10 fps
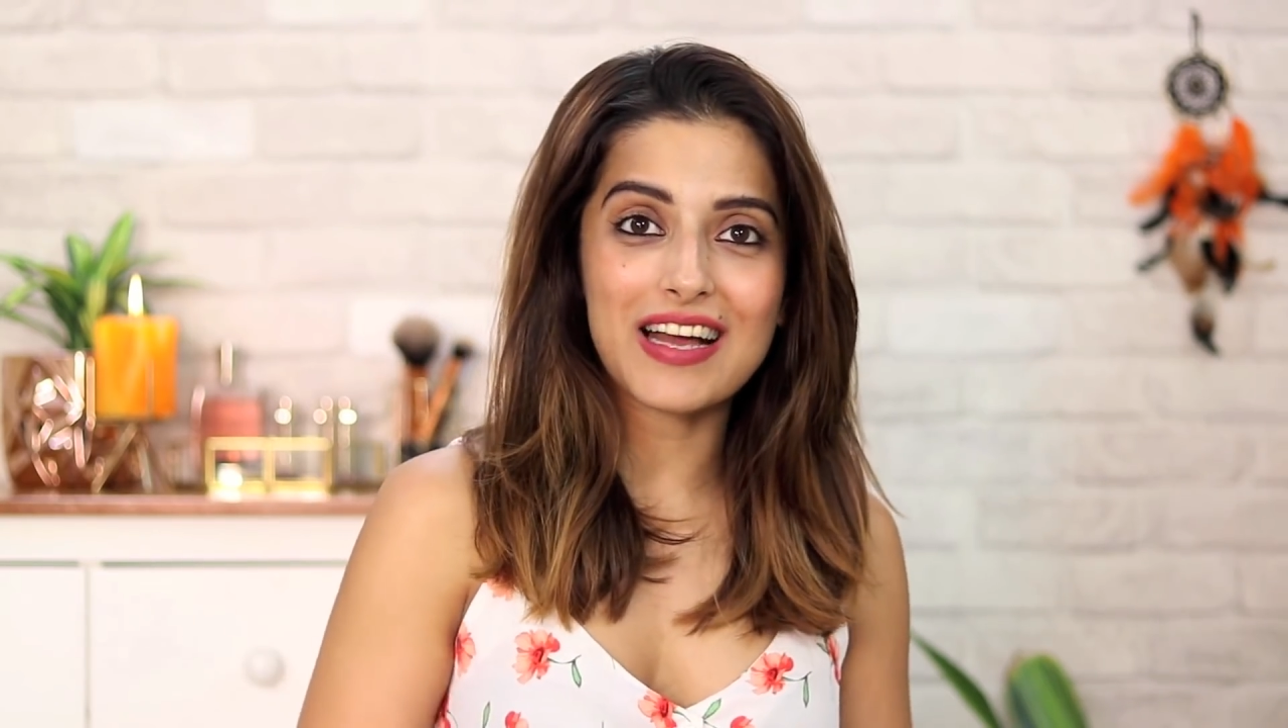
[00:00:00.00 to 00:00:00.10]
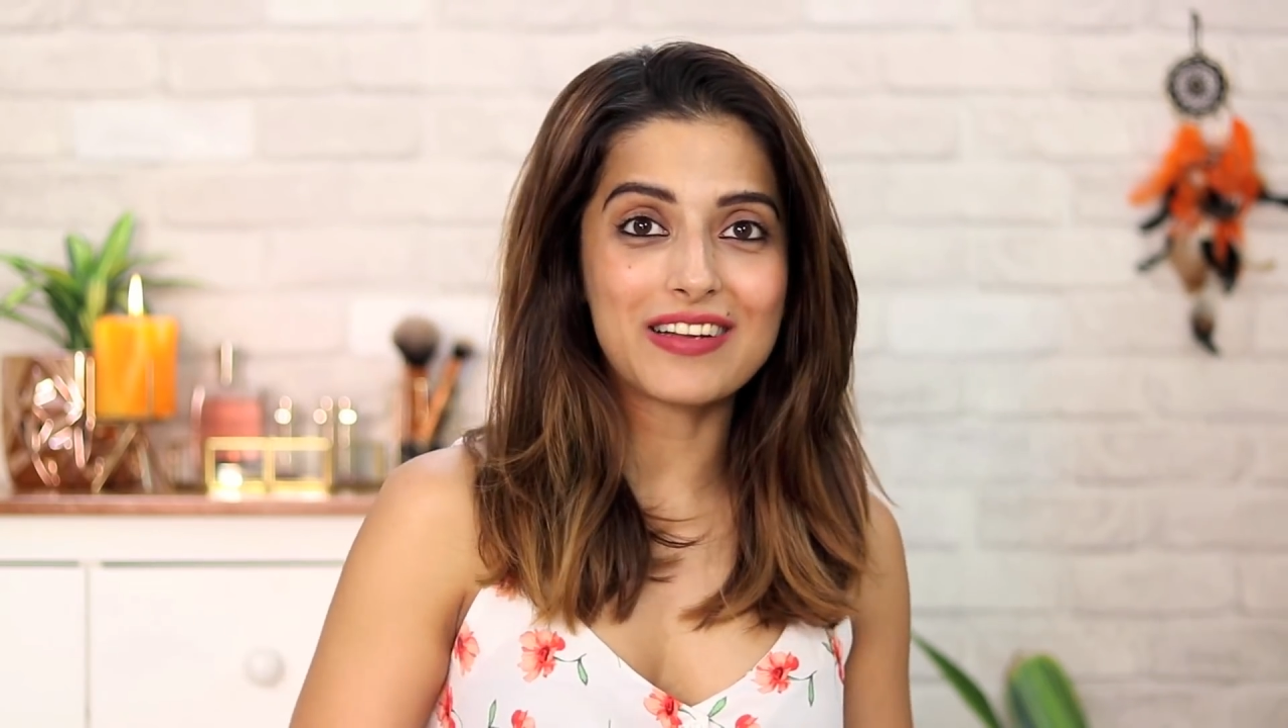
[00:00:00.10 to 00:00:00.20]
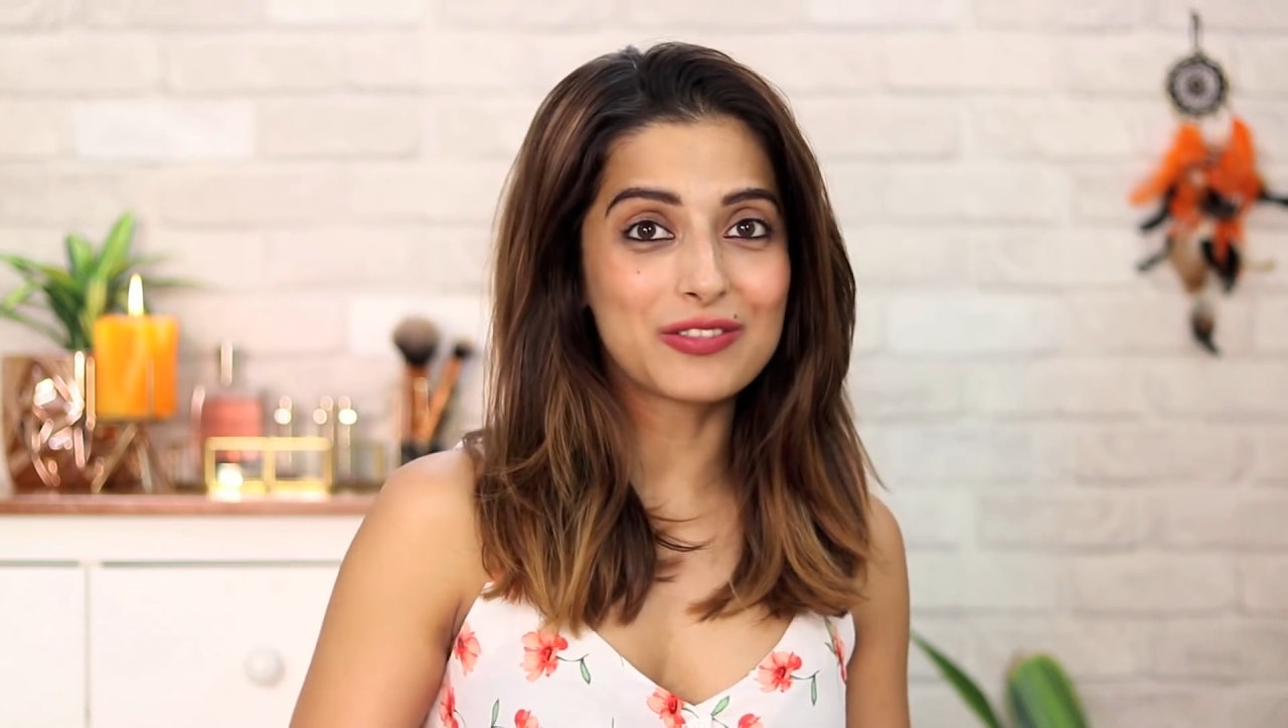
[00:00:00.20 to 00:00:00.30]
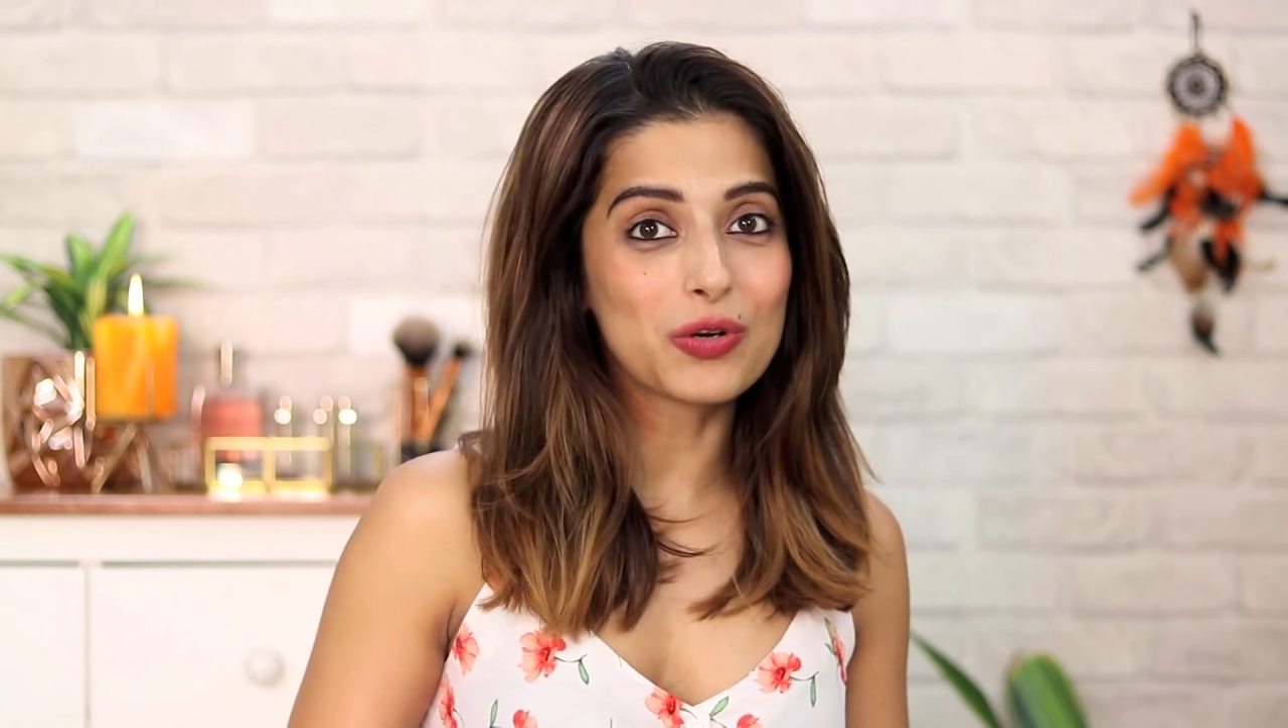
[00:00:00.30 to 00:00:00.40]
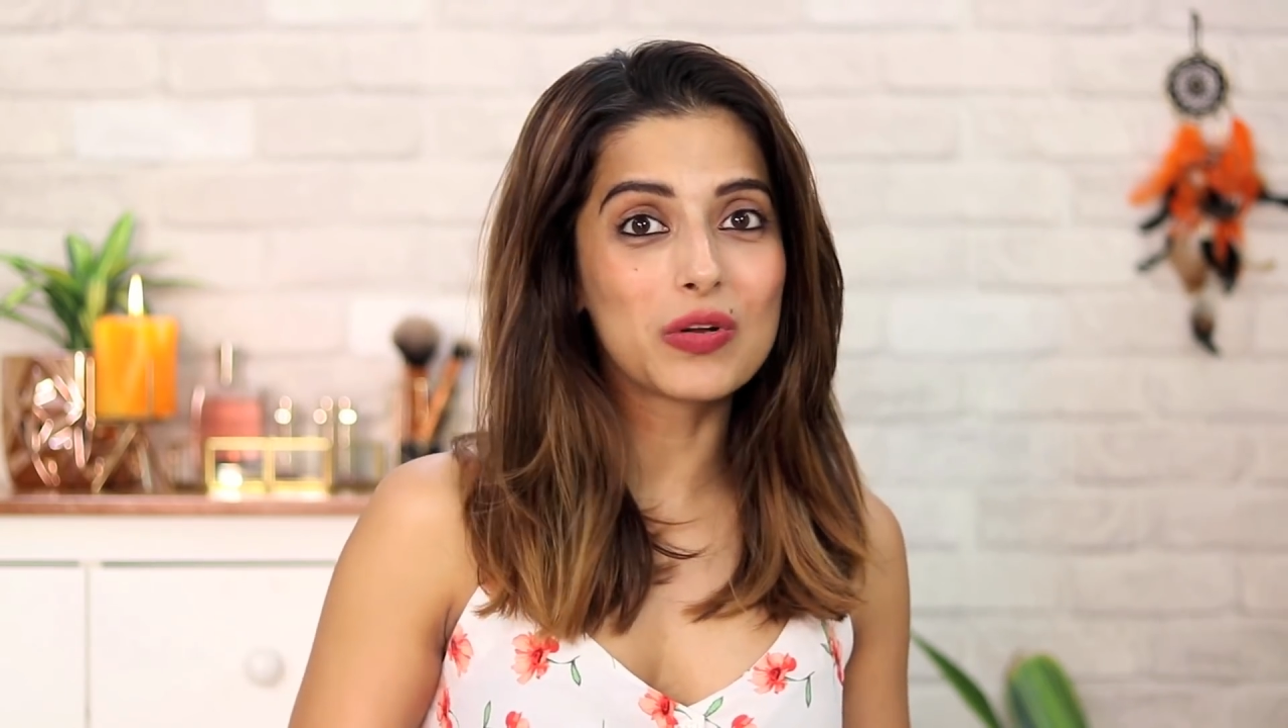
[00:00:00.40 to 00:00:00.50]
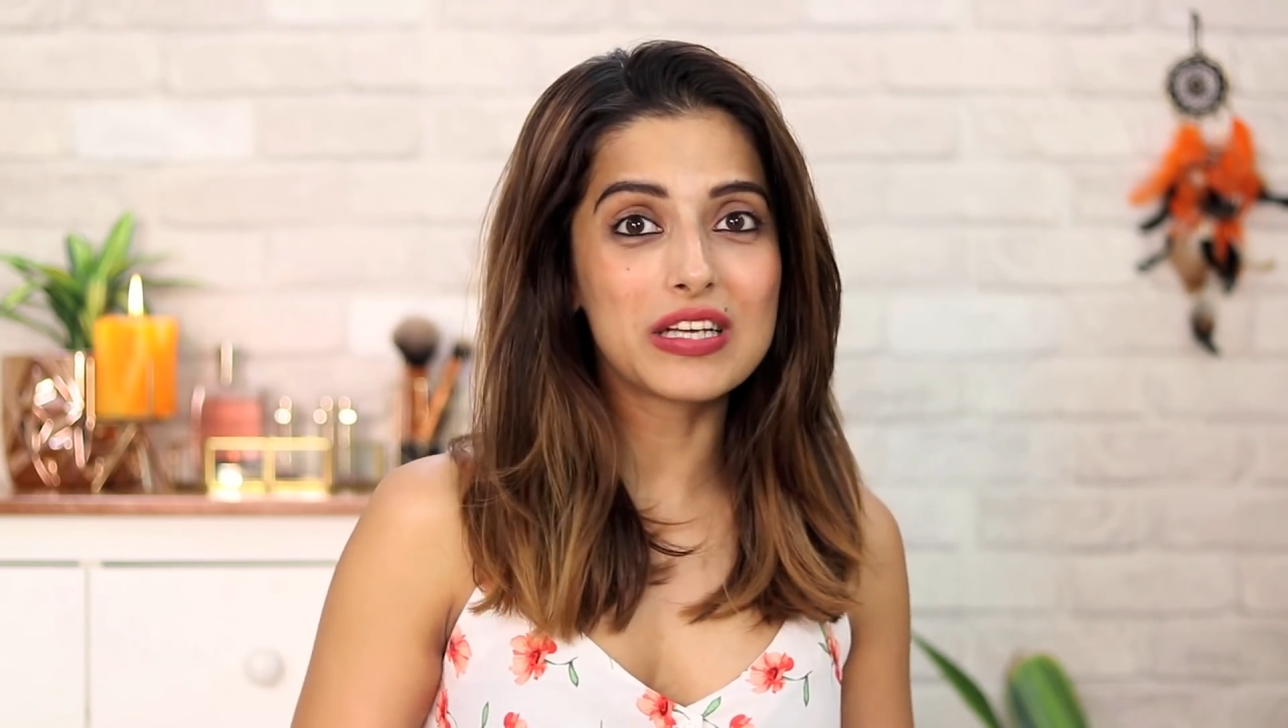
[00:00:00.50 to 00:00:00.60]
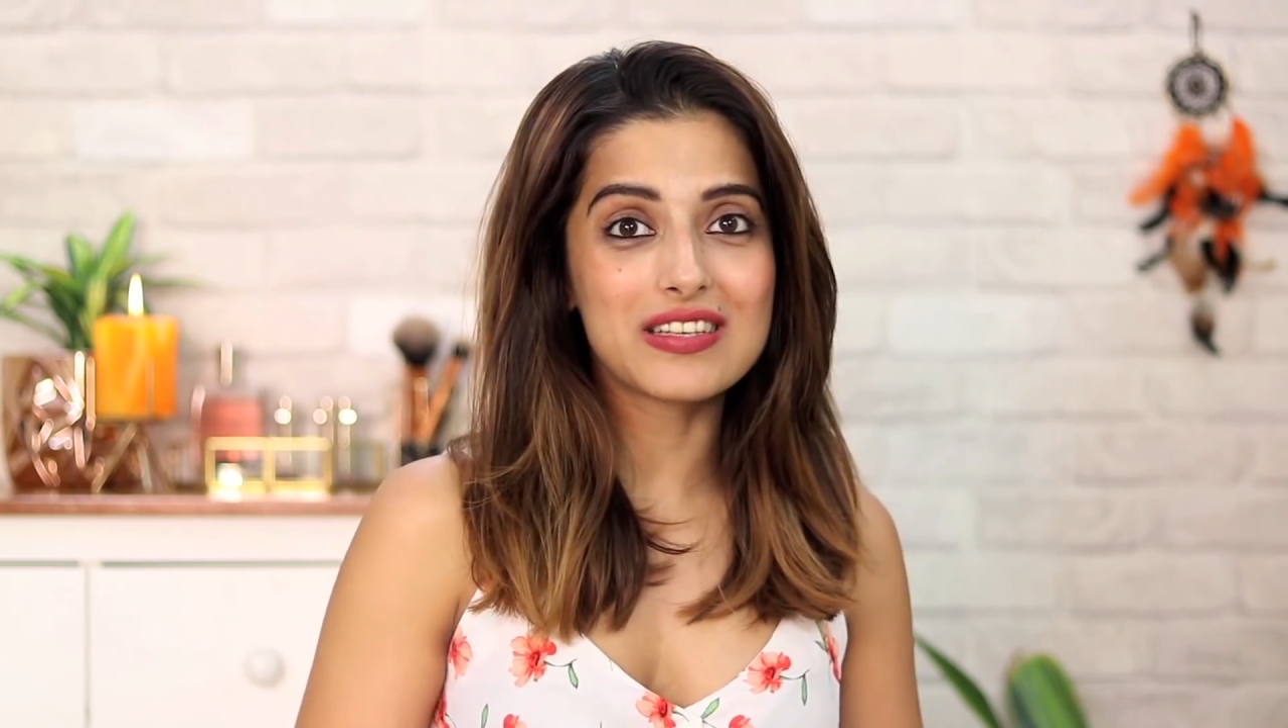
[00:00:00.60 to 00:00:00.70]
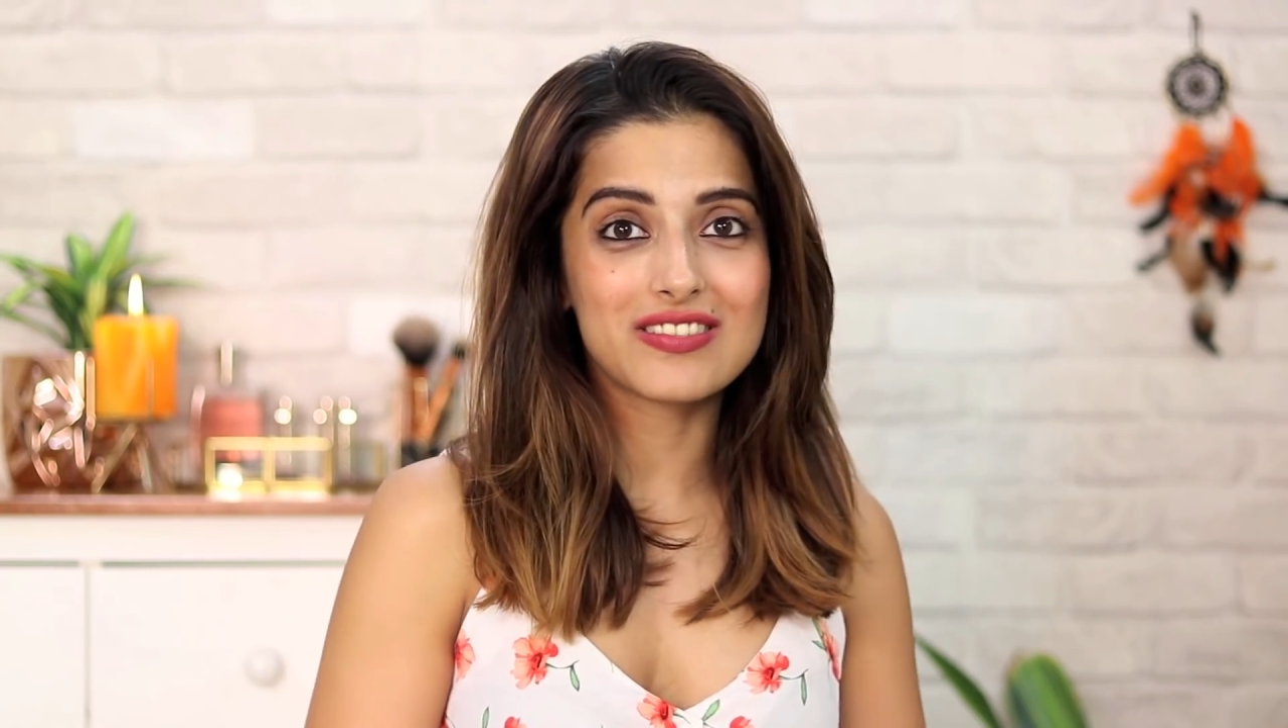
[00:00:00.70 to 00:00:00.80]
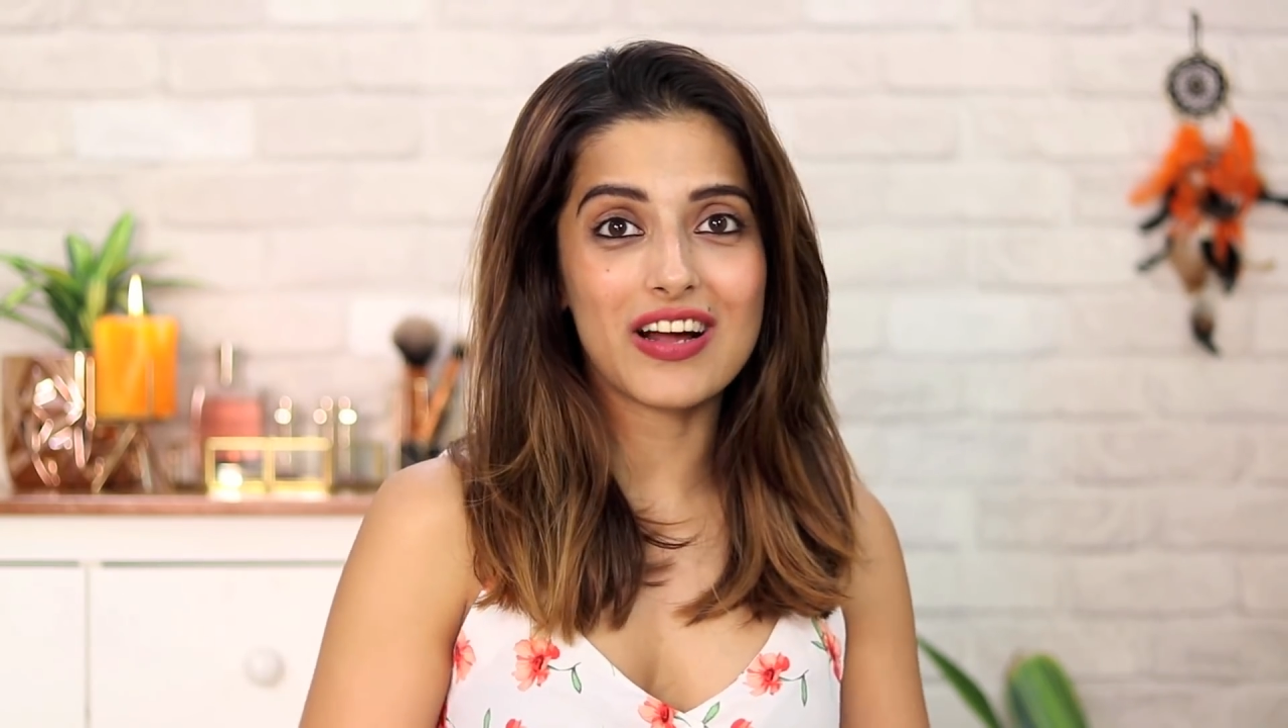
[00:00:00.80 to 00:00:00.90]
and cholis,